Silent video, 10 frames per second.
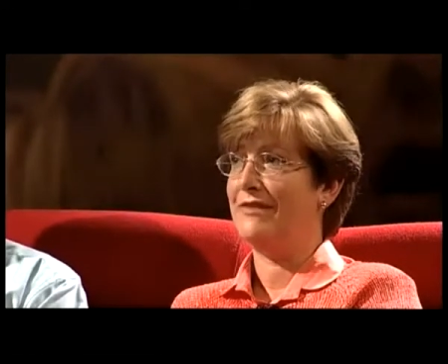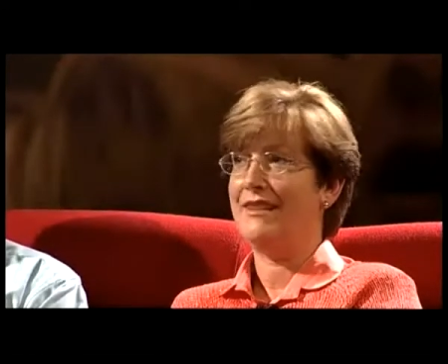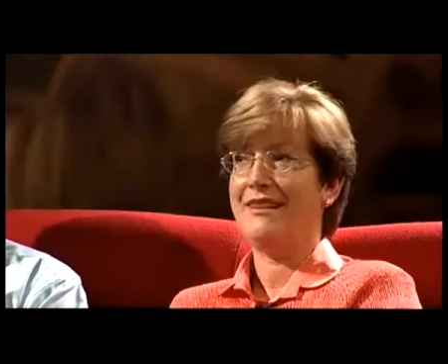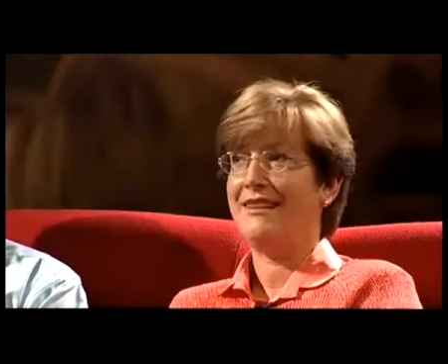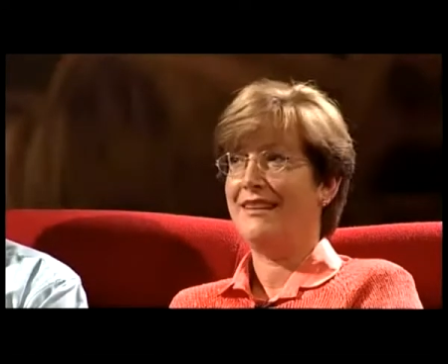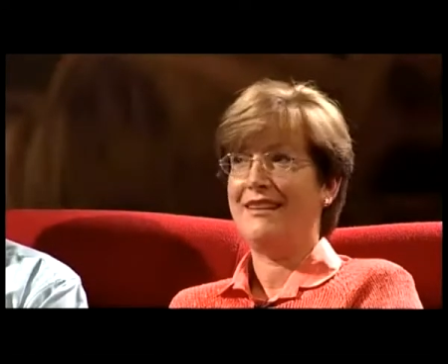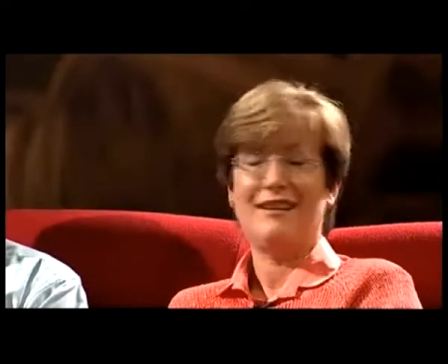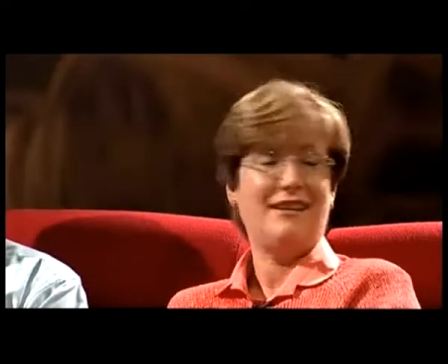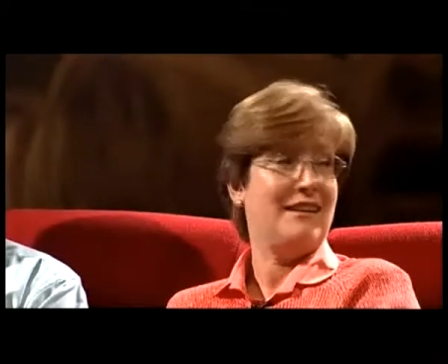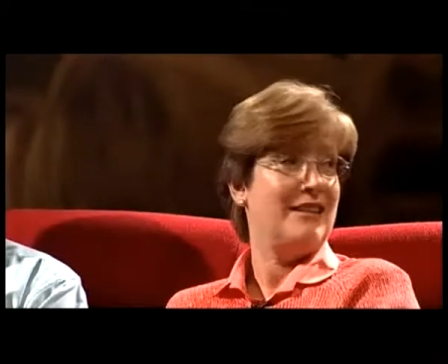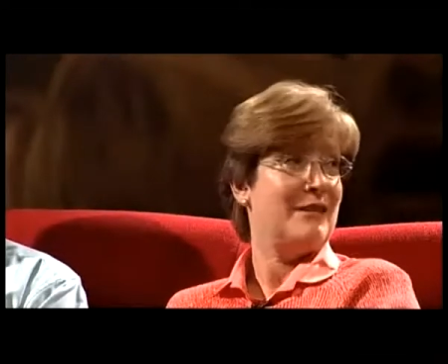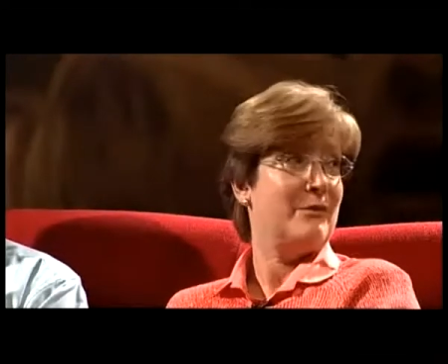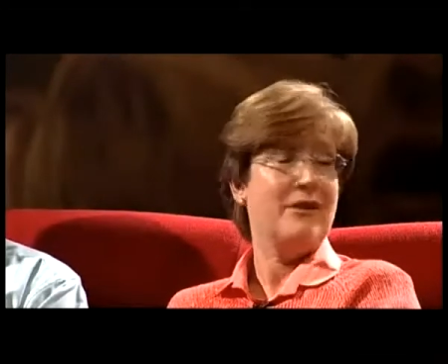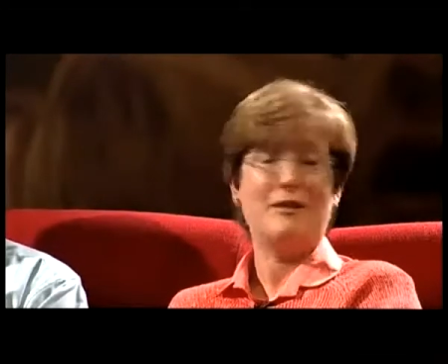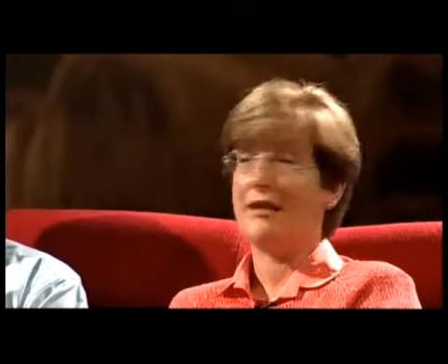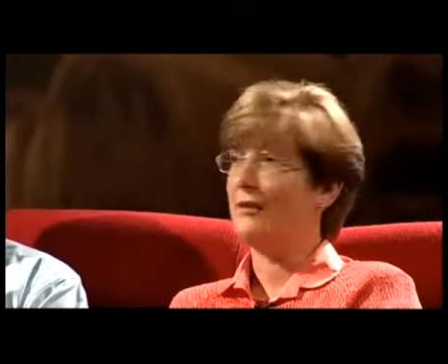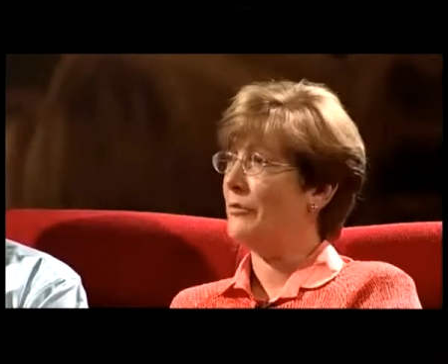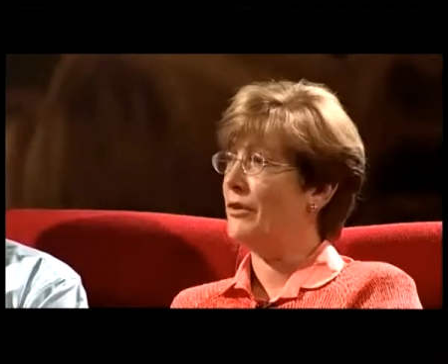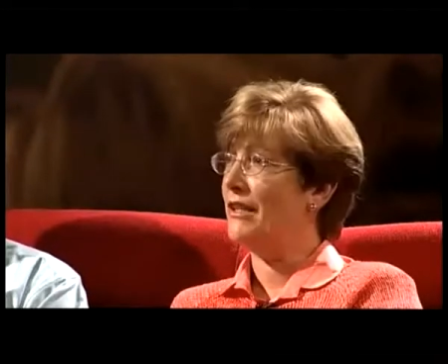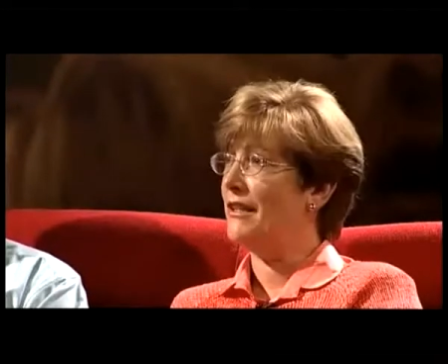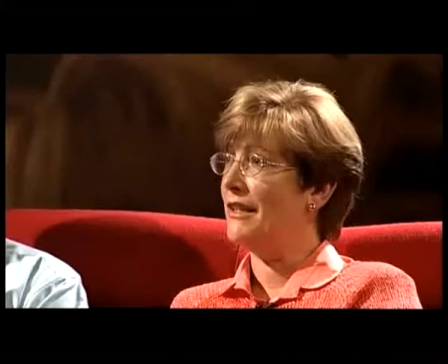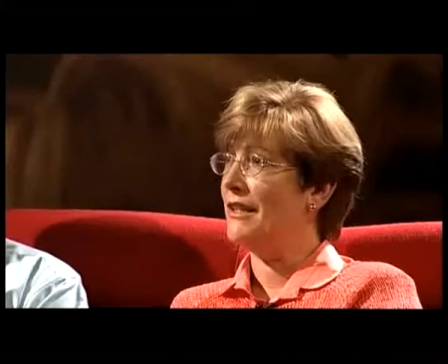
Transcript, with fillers: Mm. And uh, it's worked out brilliantly.